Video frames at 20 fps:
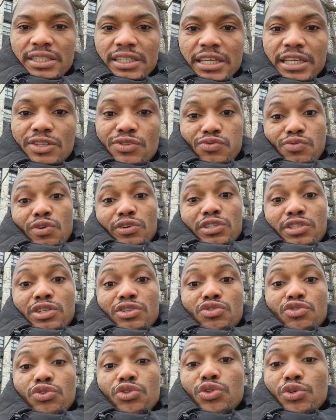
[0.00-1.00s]
is what
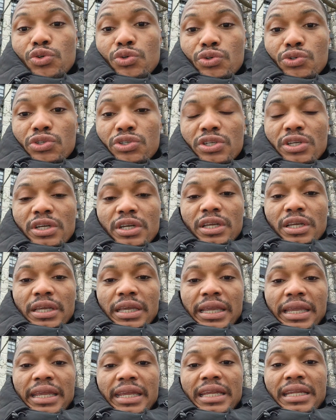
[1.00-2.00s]
is used
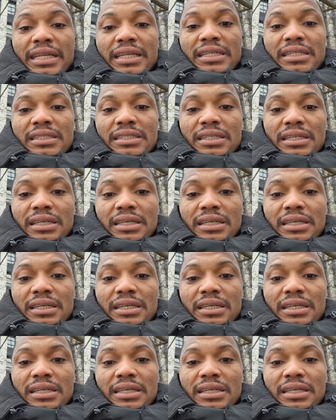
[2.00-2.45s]
in